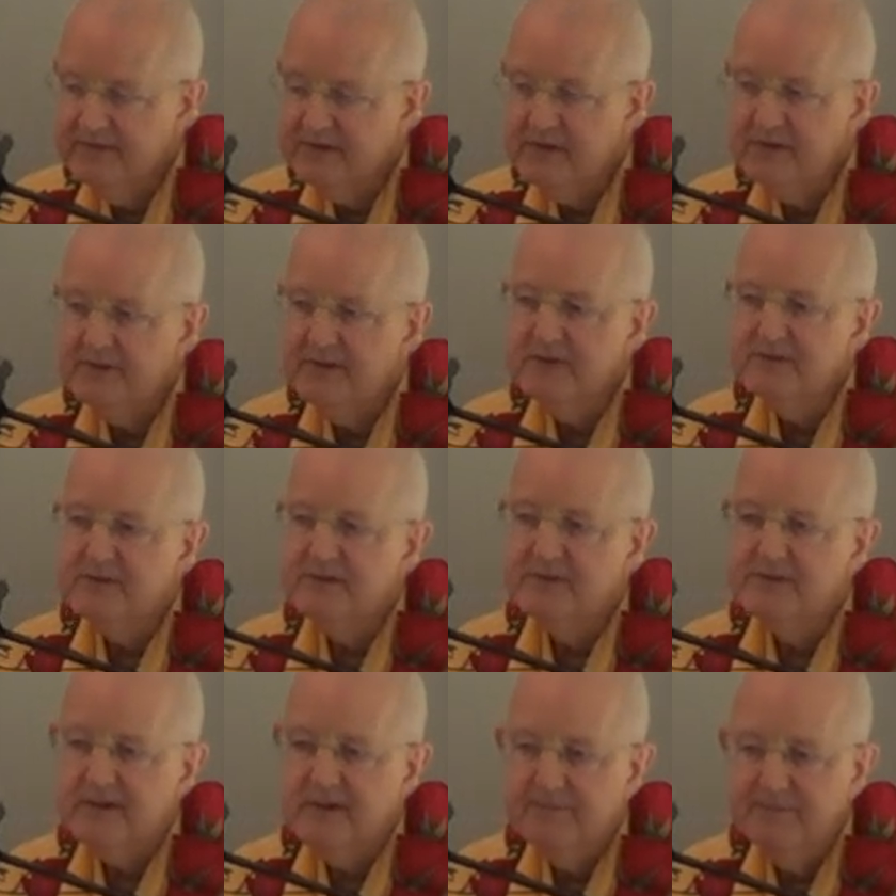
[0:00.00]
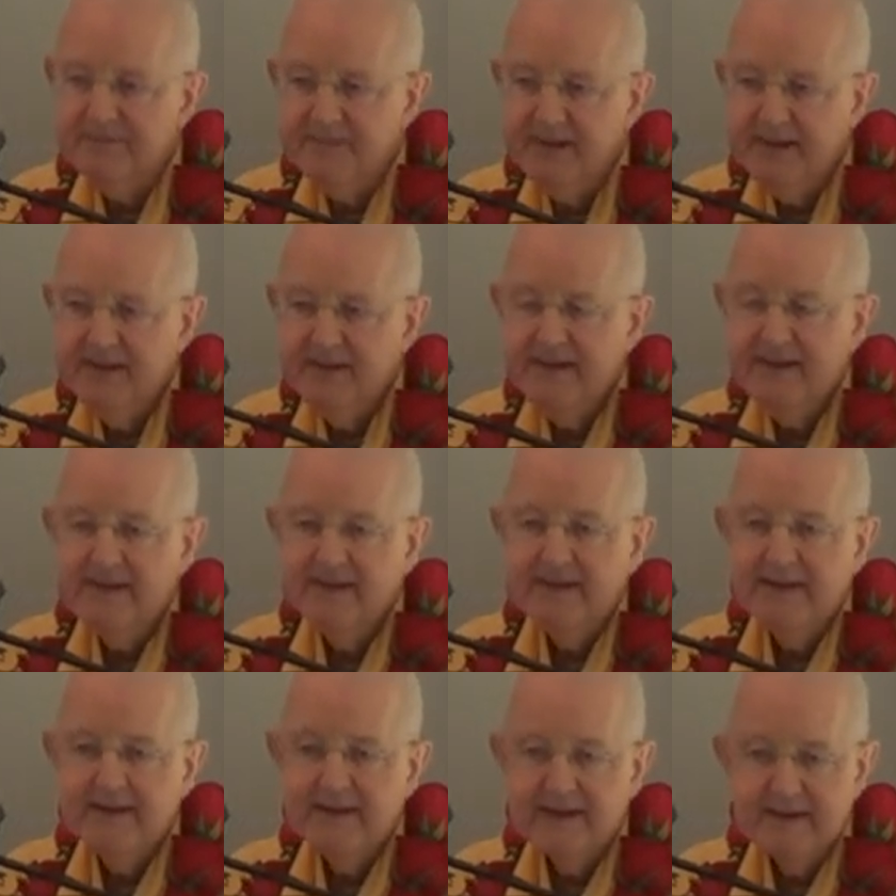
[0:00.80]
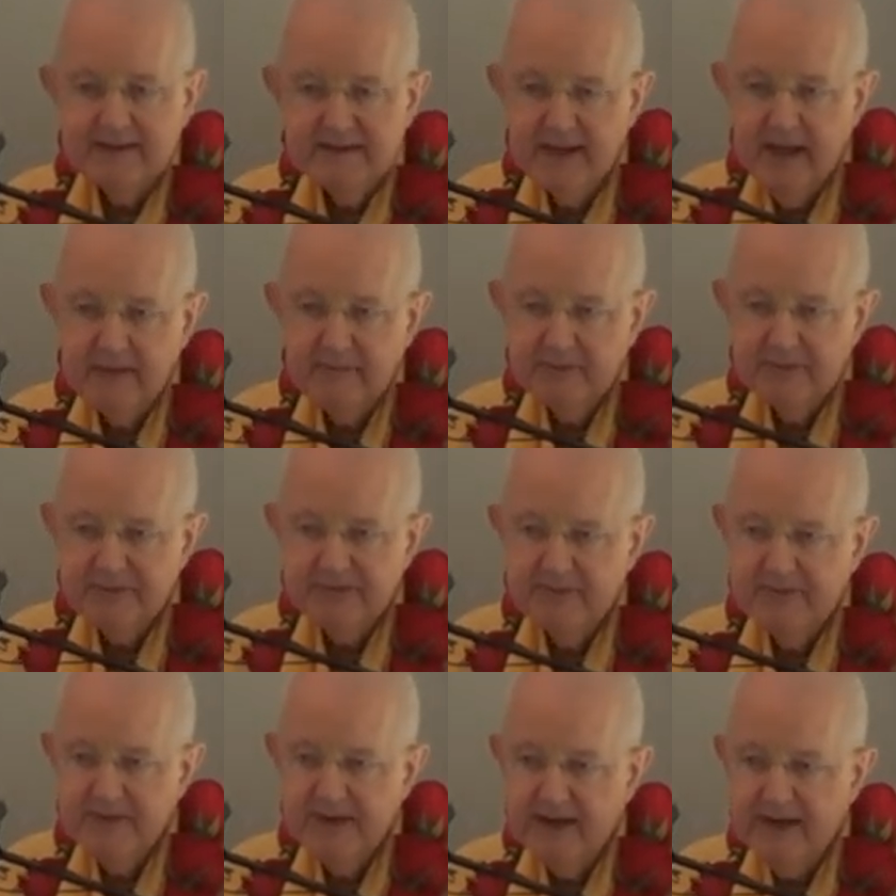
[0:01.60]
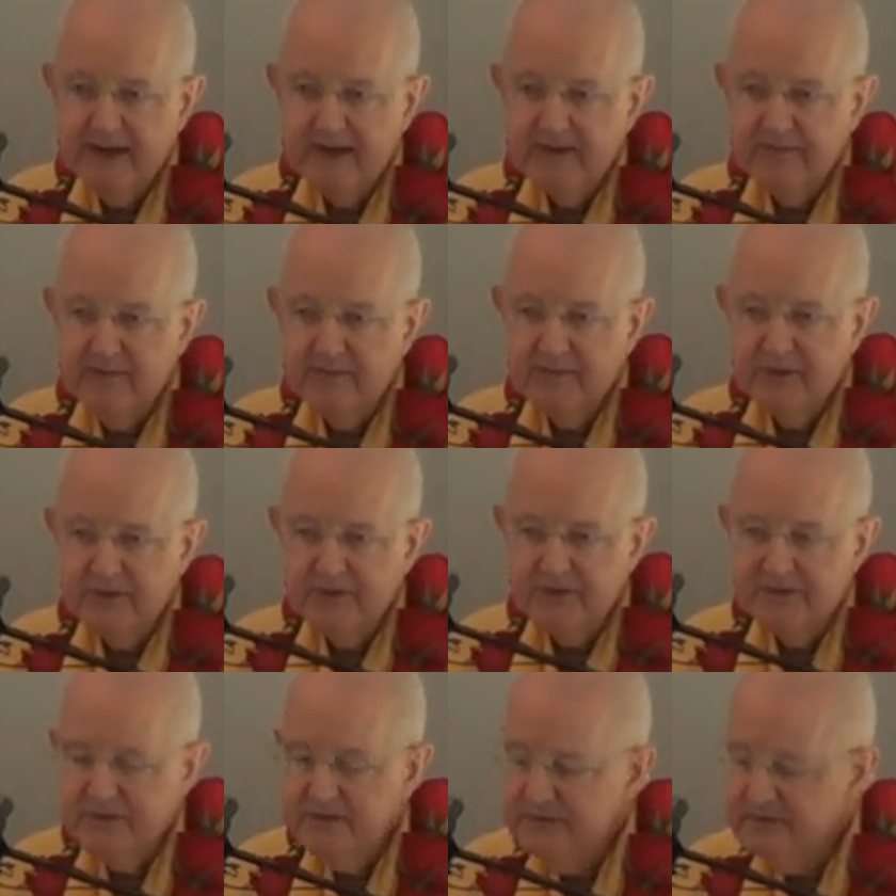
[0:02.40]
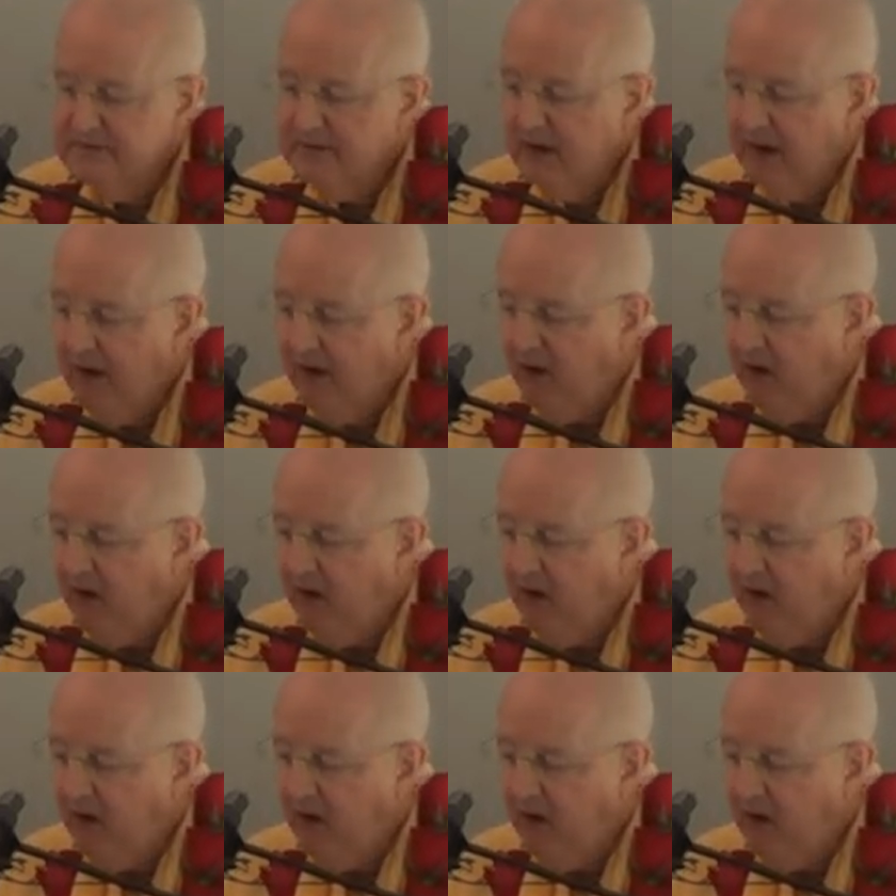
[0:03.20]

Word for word: so these are some examples of negative emotions,